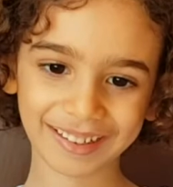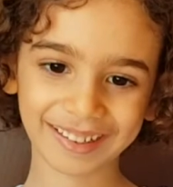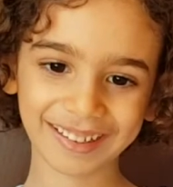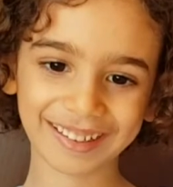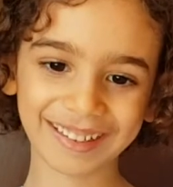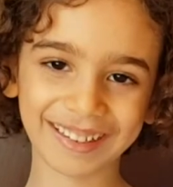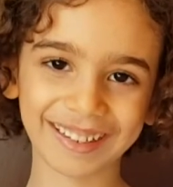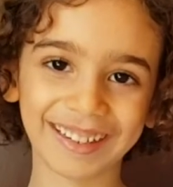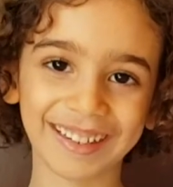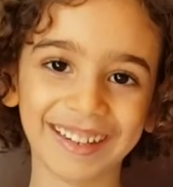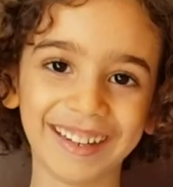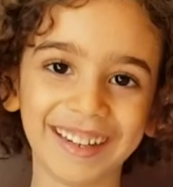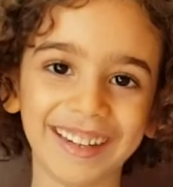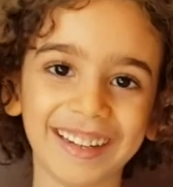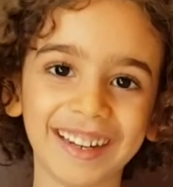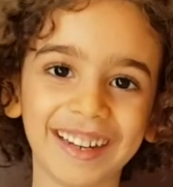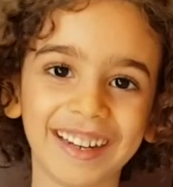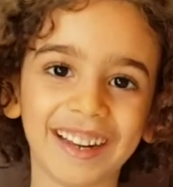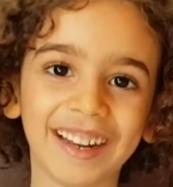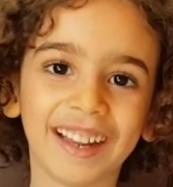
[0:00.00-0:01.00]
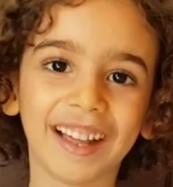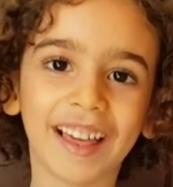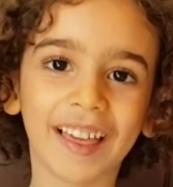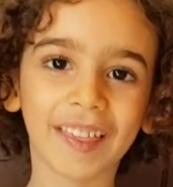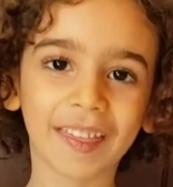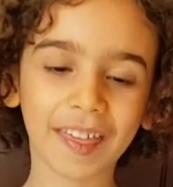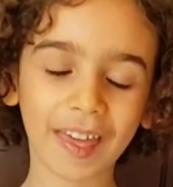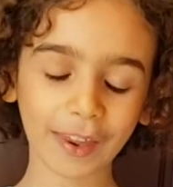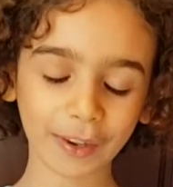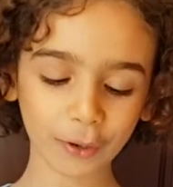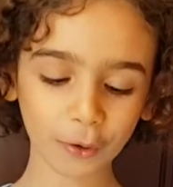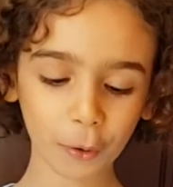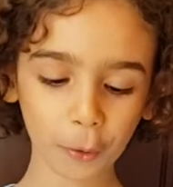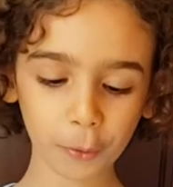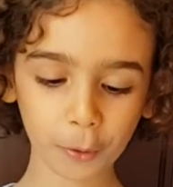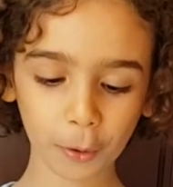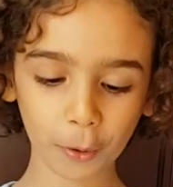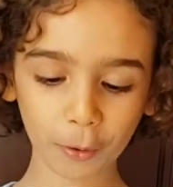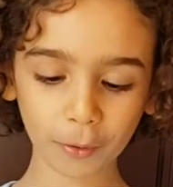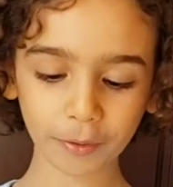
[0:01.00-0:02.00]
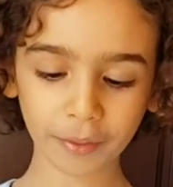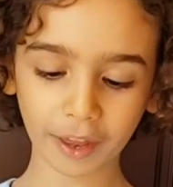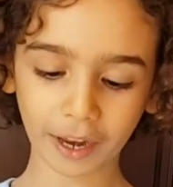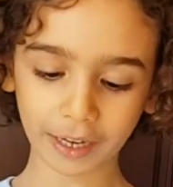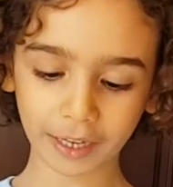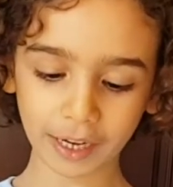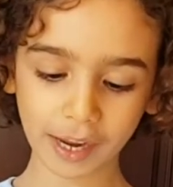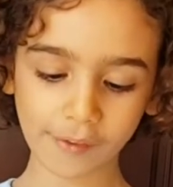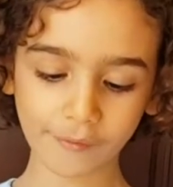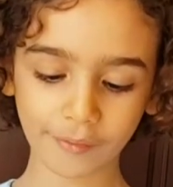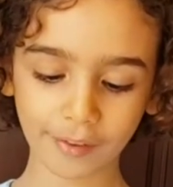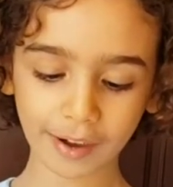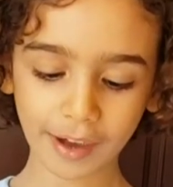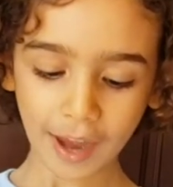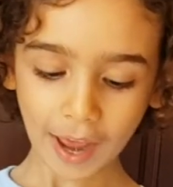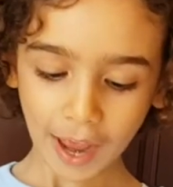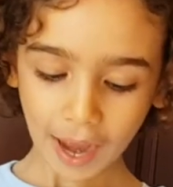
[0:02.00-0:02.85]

The soil they live in